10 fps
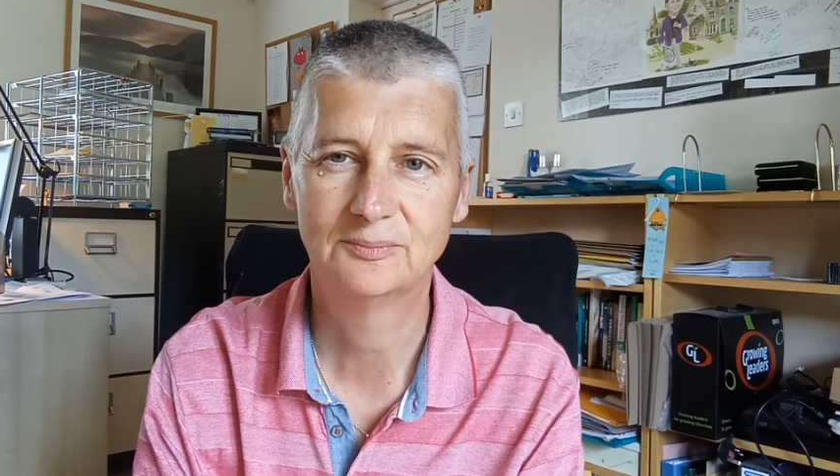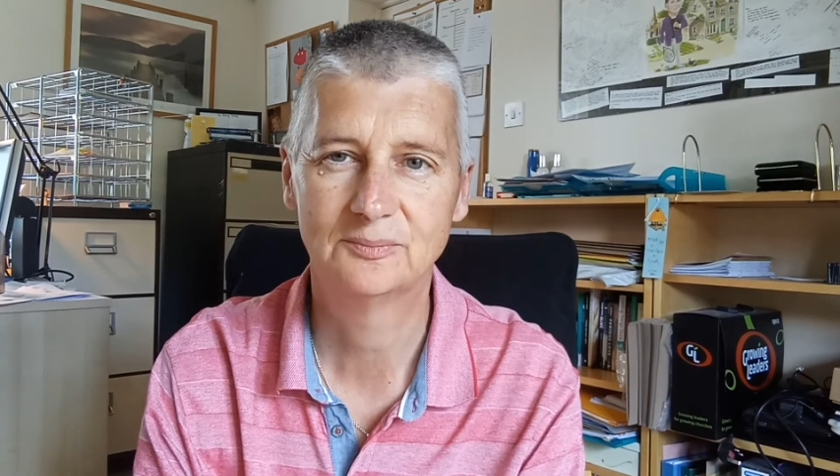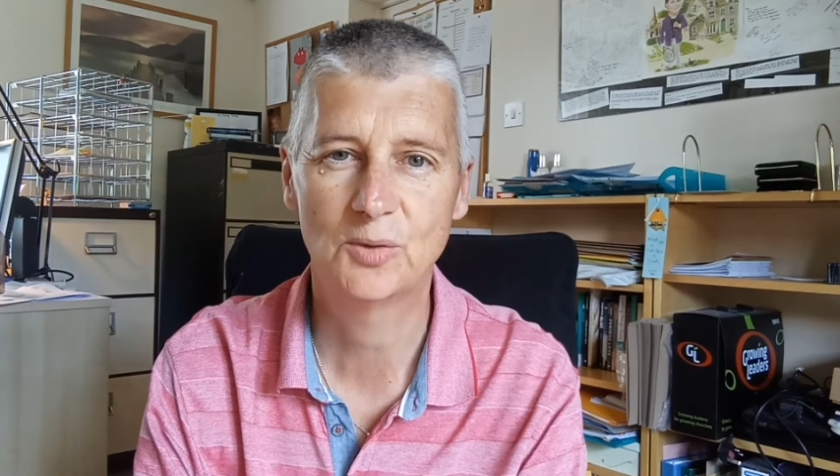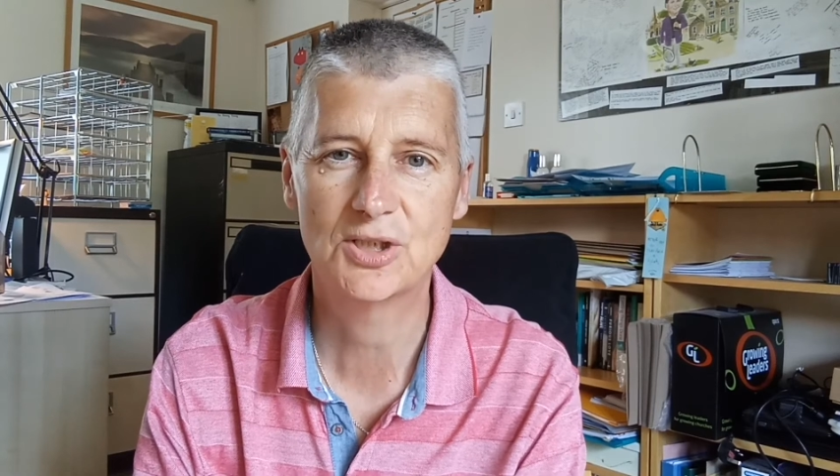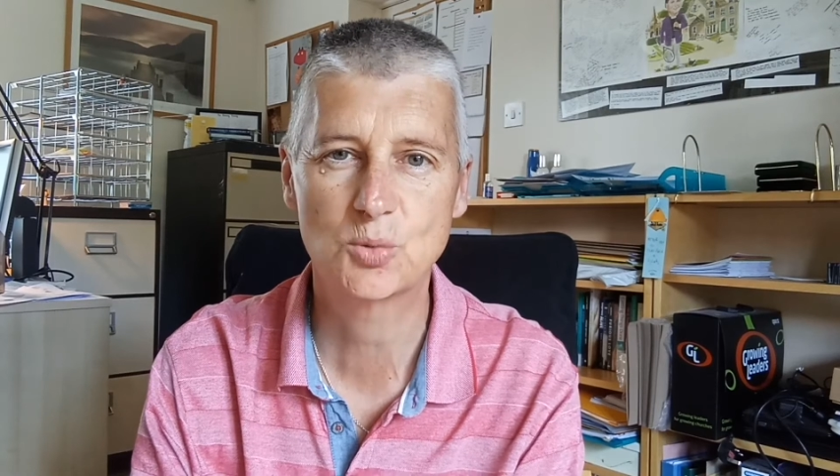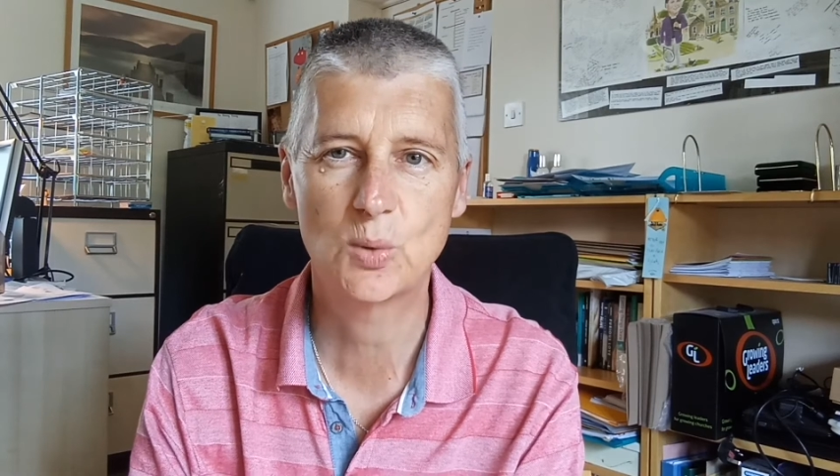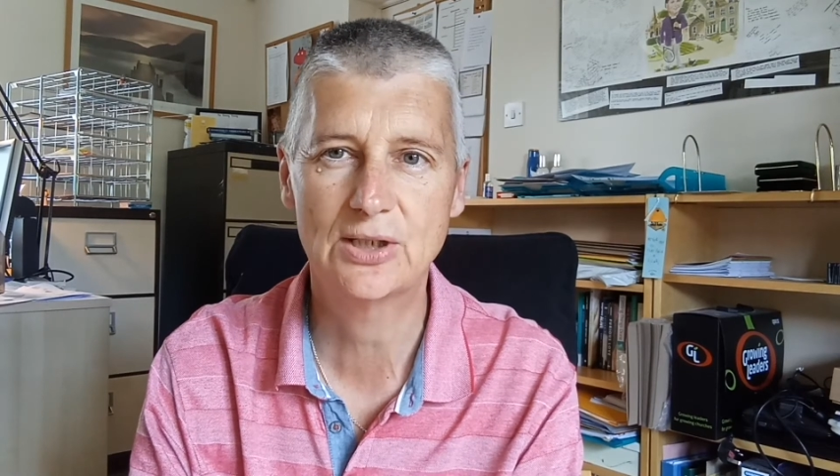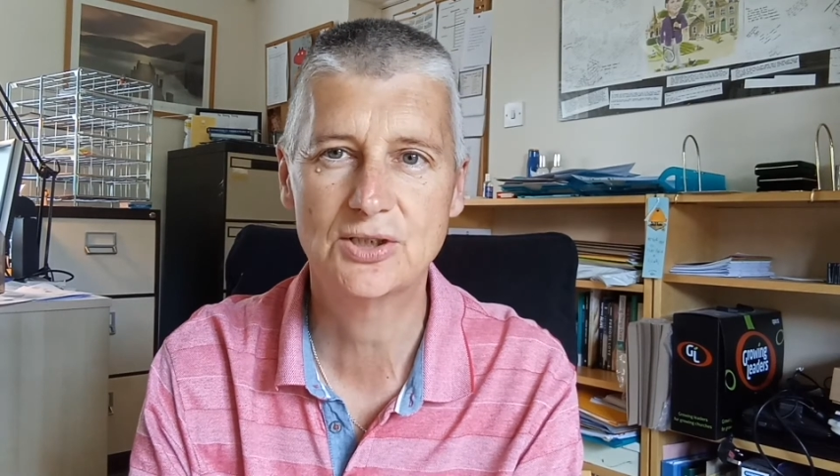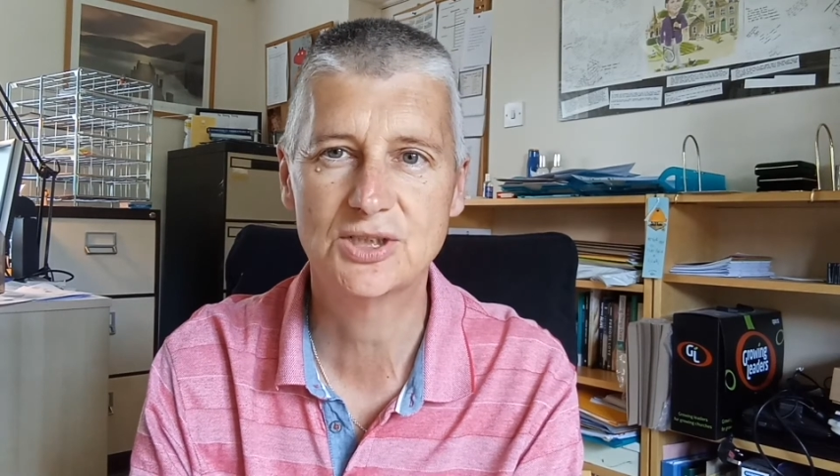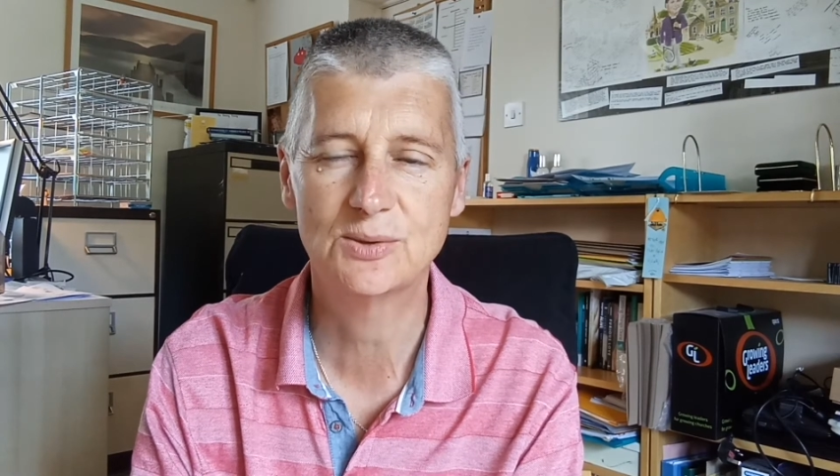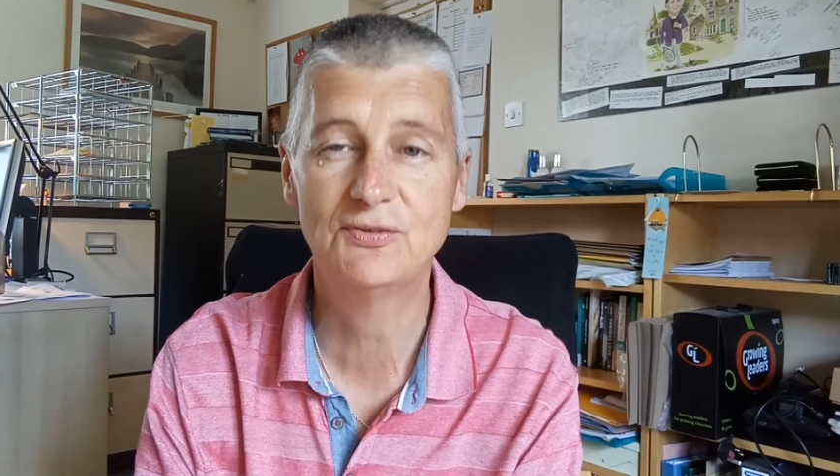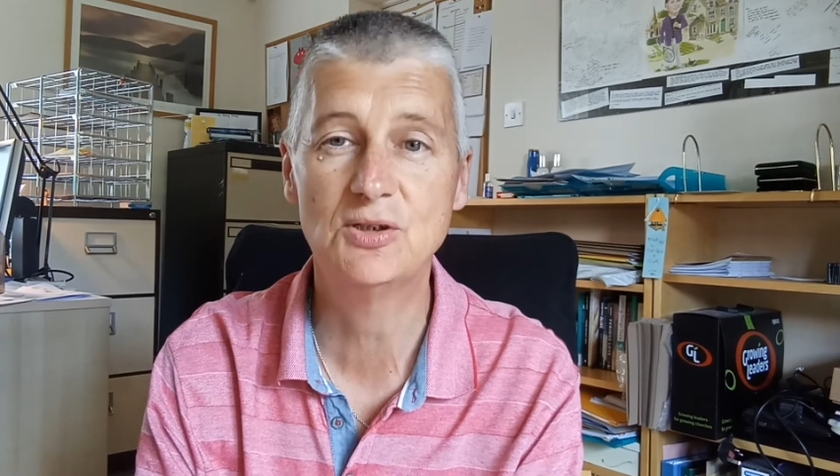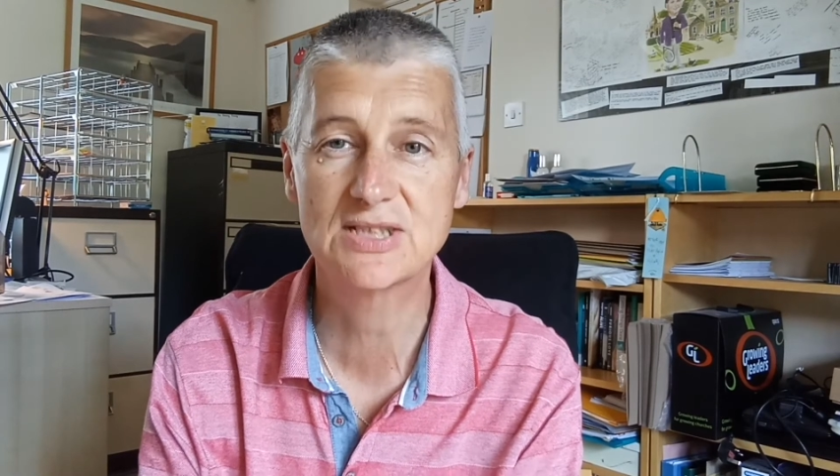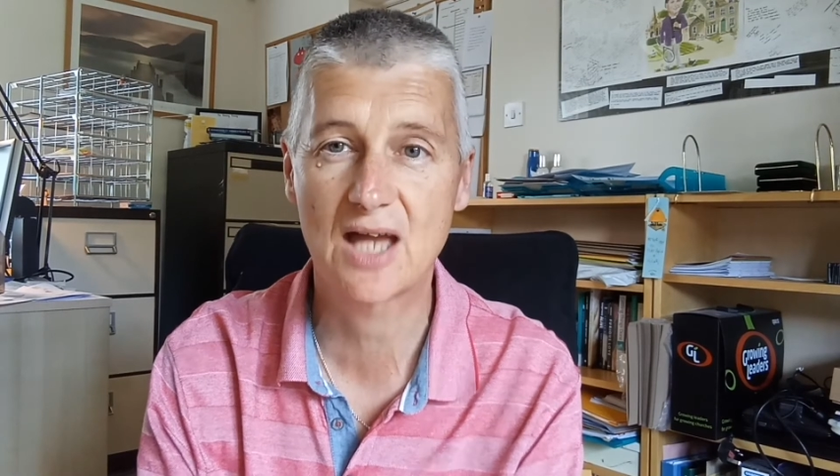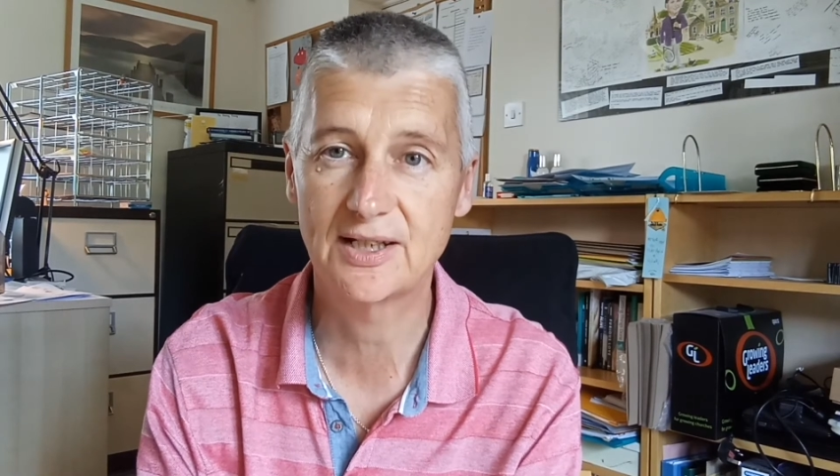which we can do. If you
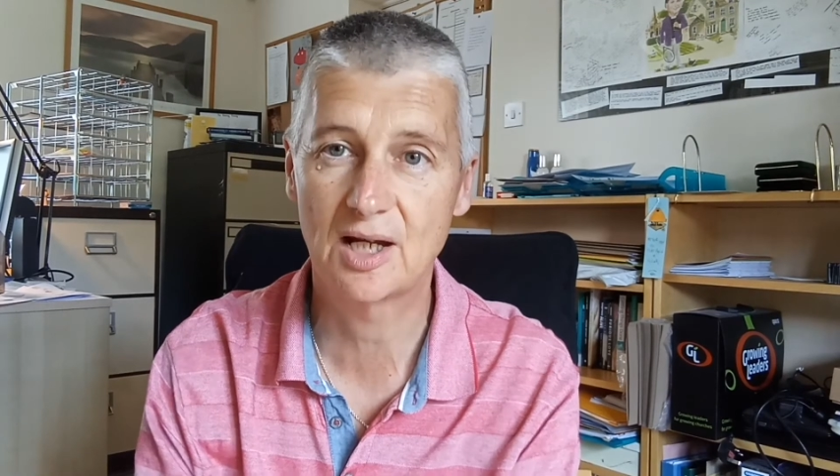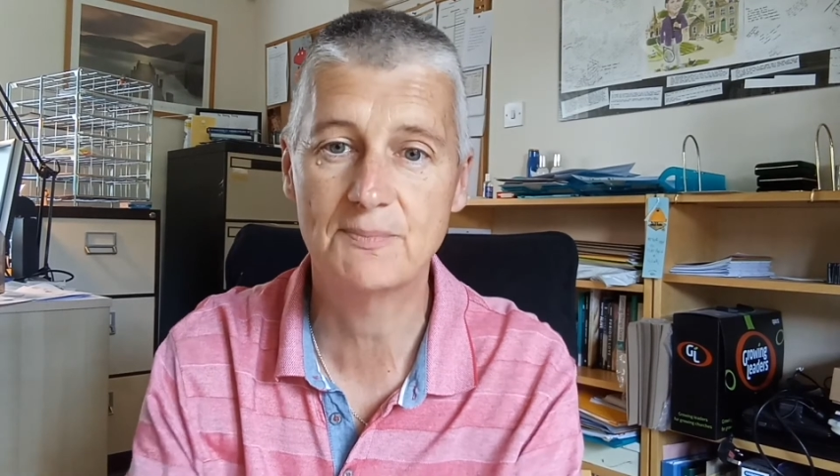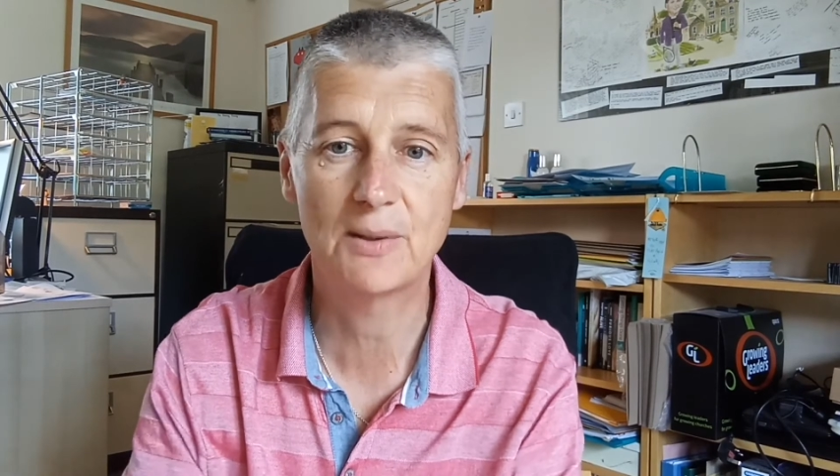sign up,